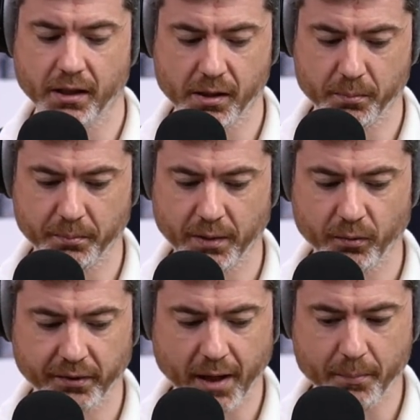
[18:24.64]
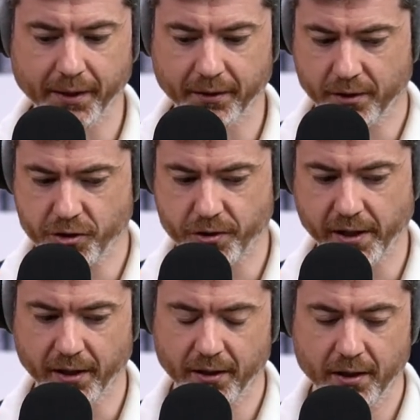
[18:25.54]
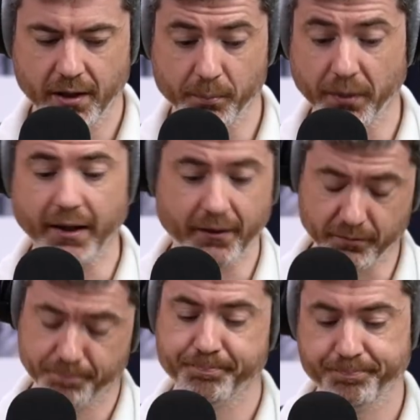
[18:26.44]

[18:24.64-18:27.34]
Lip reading: It was that bad an injury. But then